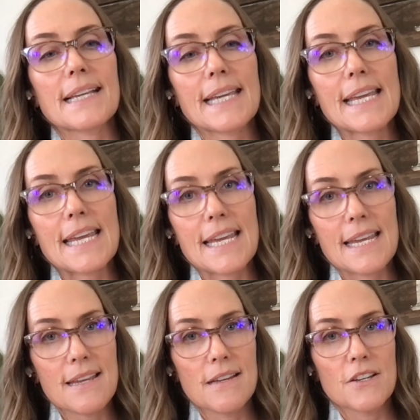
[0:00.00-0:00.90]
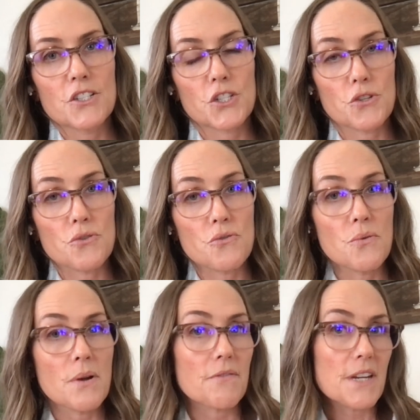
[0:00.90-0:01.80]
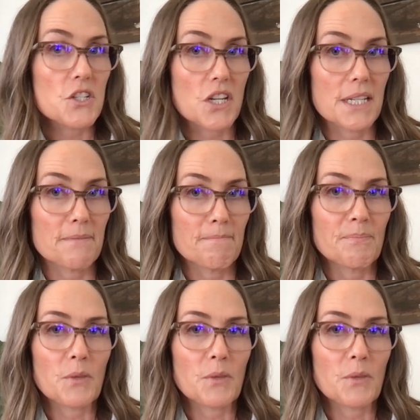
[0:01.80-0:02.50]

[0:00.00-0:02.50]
key to fiction.